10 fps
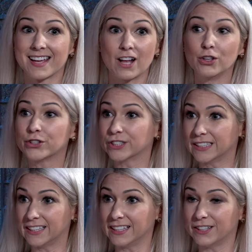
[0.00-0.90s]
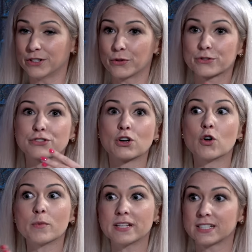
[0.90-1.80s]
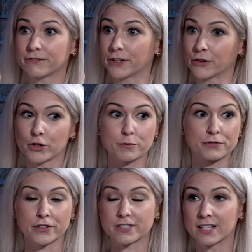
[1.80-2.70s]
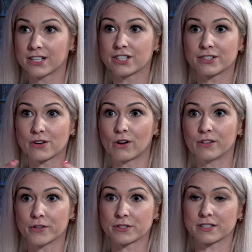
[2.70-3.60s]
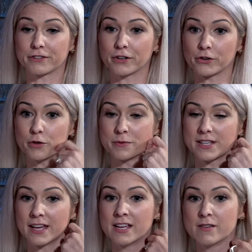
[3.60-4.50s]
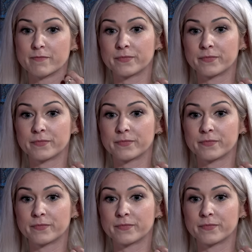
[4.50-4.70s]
elderly, you know, there's so many different groups, First Nations, all of those different groups that,